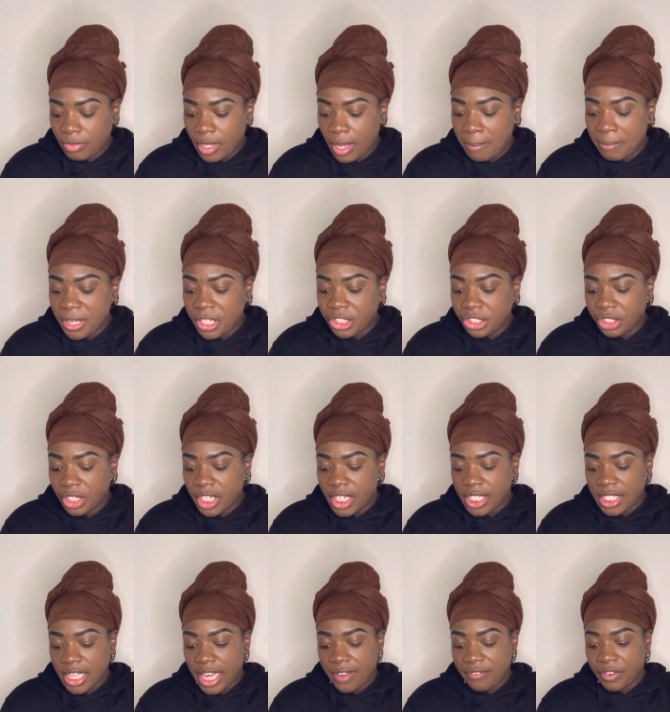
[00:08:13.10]
be sure to
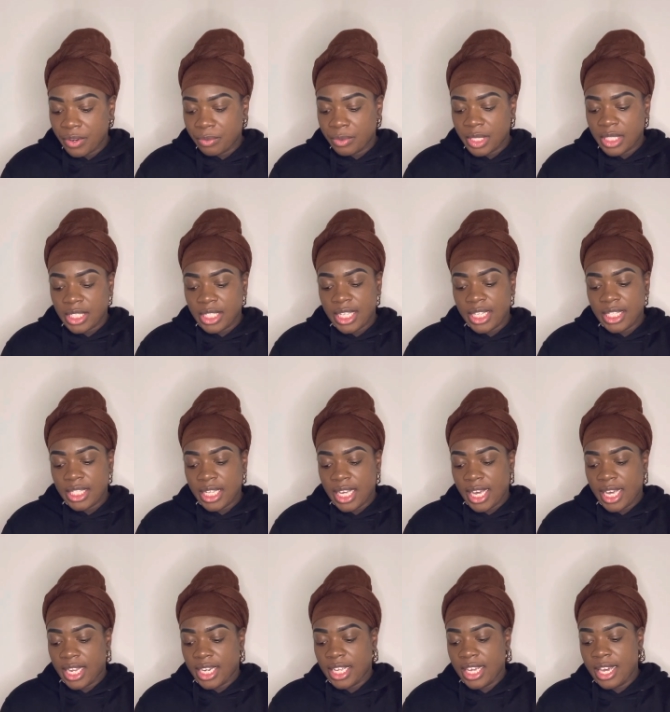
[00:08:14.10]
save your receipts
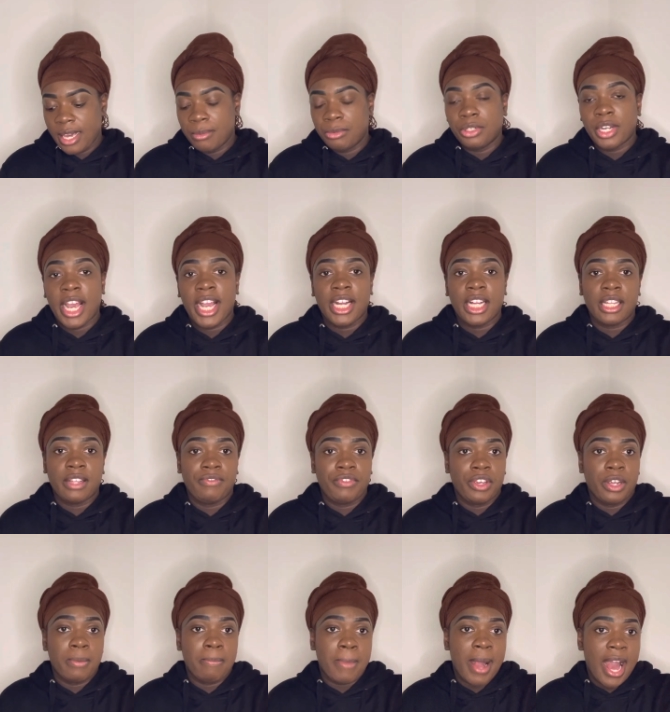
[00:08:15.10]
and keep track of
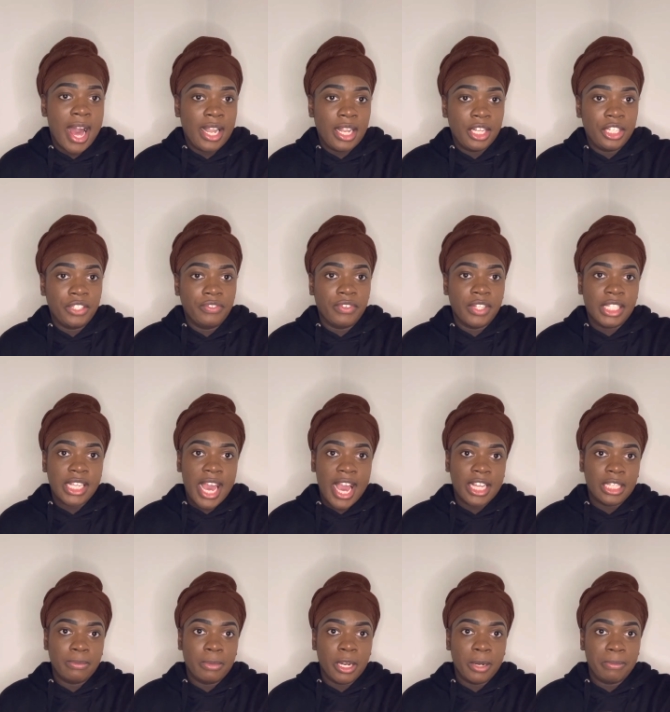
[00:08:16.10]
your mileage for
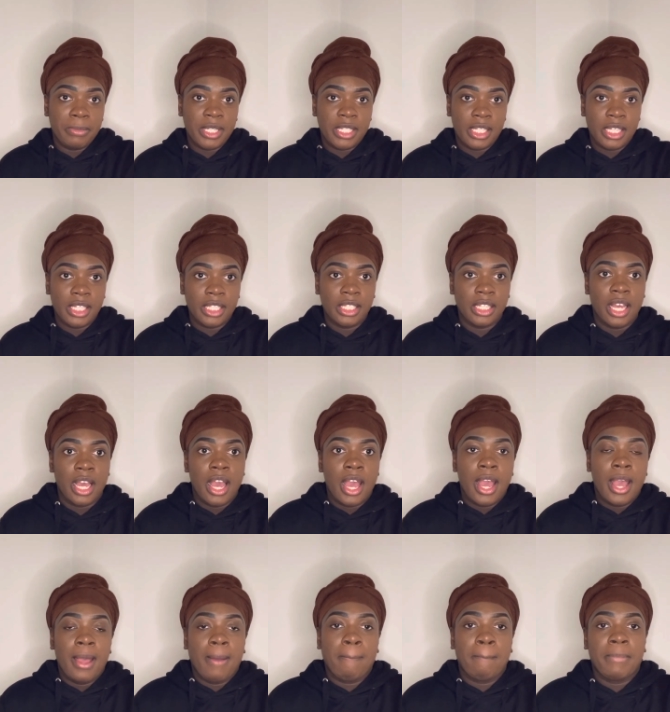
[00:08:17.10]
tax purposes.
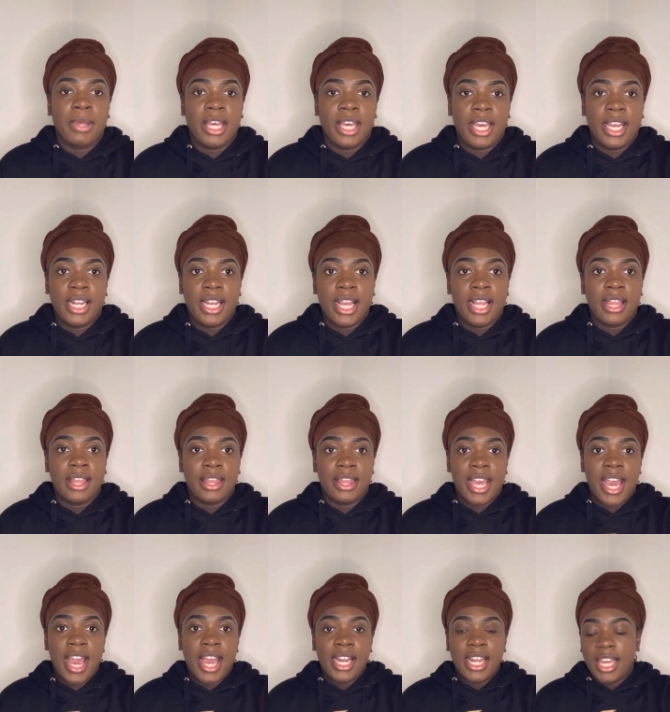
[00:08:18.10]
But
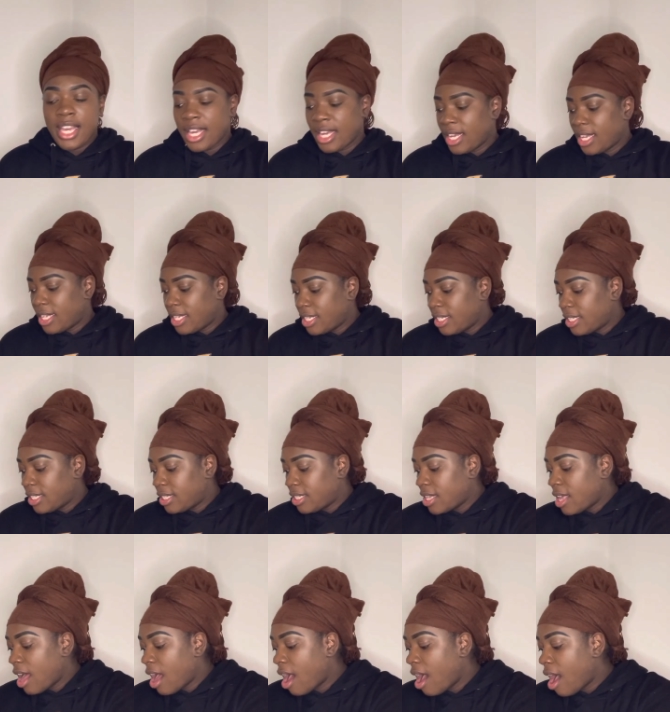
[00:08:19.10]
that is
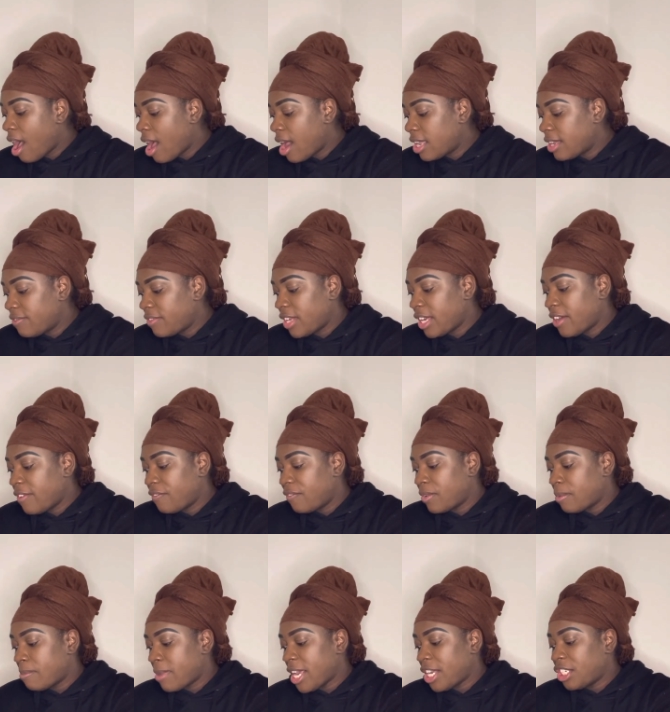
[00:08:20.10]
all of the
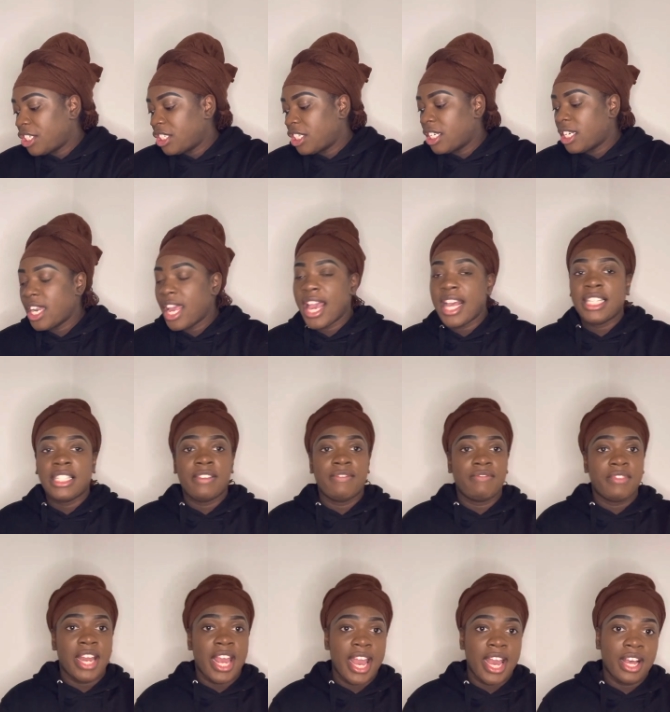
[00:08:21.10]
information as of
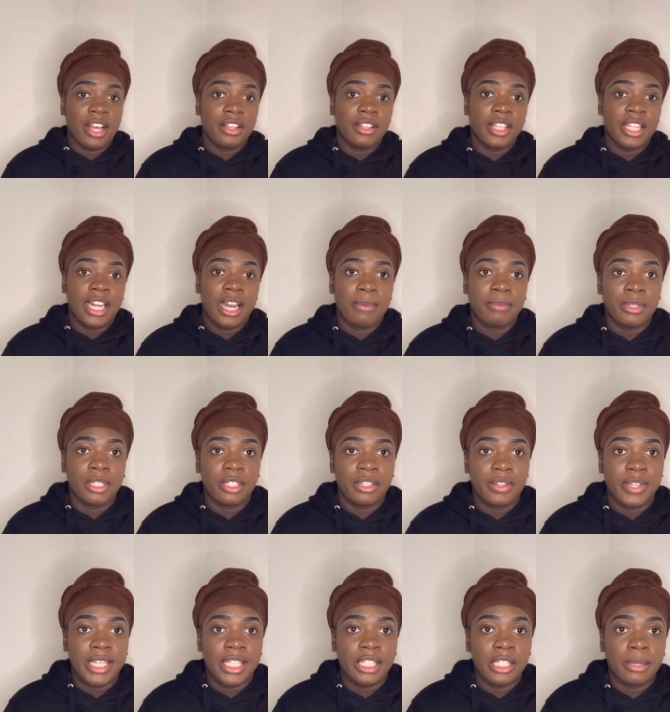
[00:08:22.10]
now that I'm
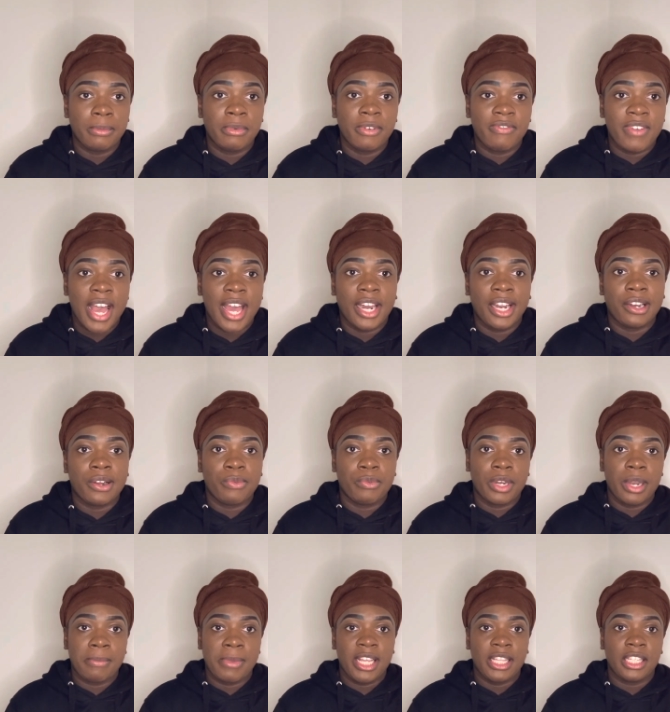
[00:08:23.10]
going to provide. I don't want
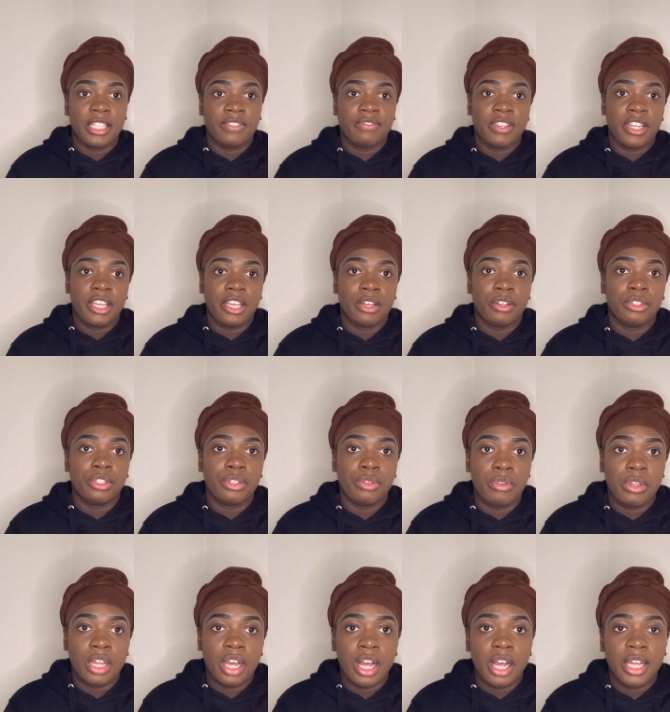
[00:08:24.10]
to make this video too
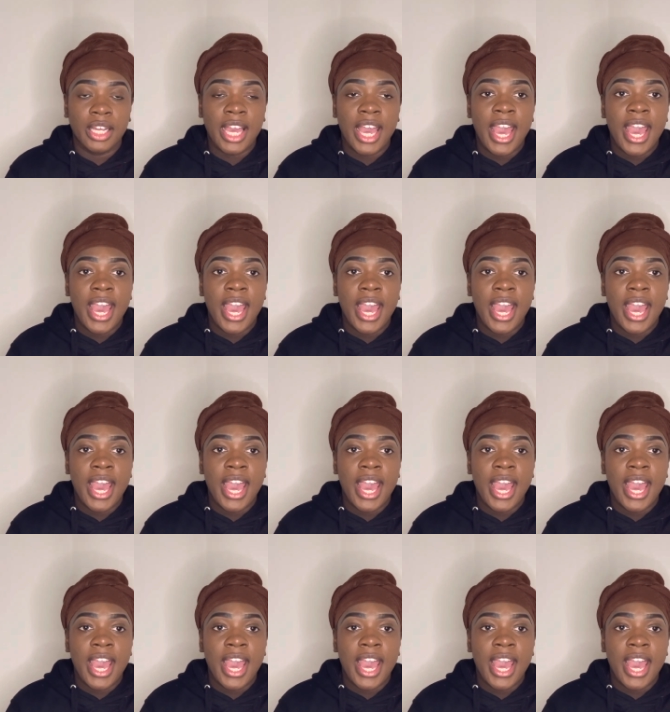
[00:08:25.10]
long.